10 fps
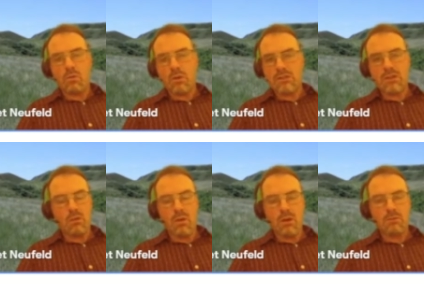And once you
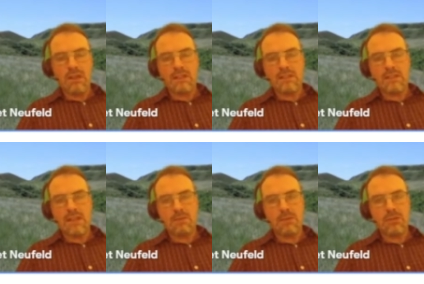get one plant
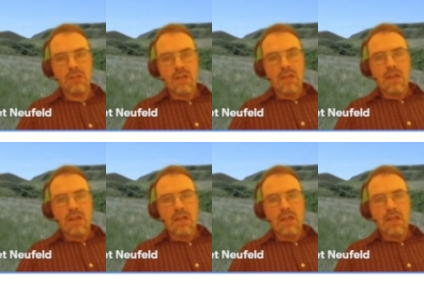established,